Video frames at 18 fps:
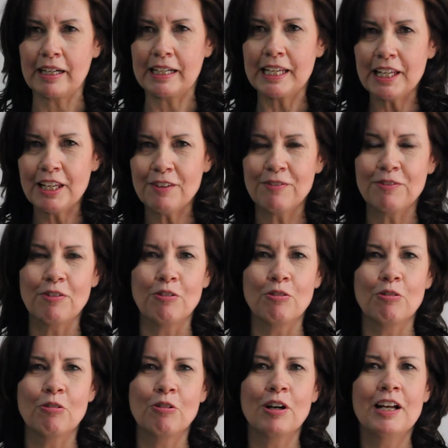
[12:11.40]
key
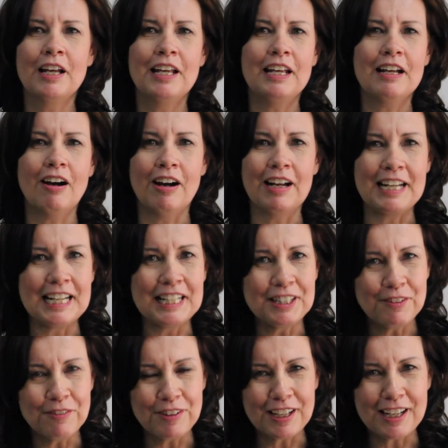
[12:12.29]
for
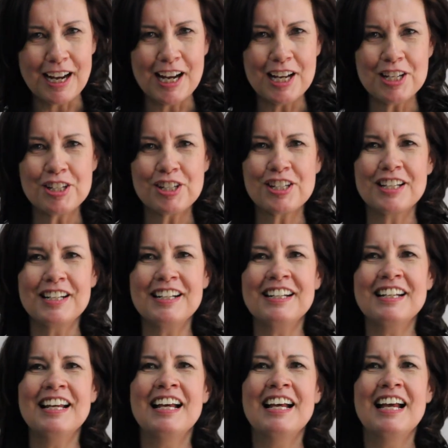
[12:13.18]

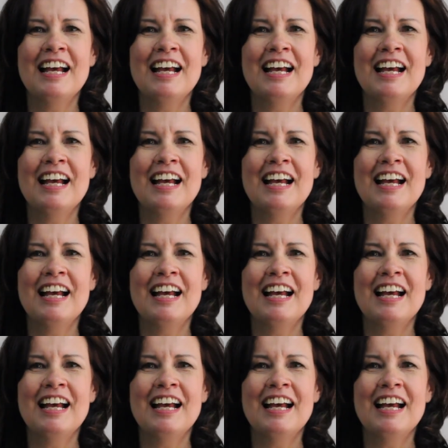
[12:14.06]
identification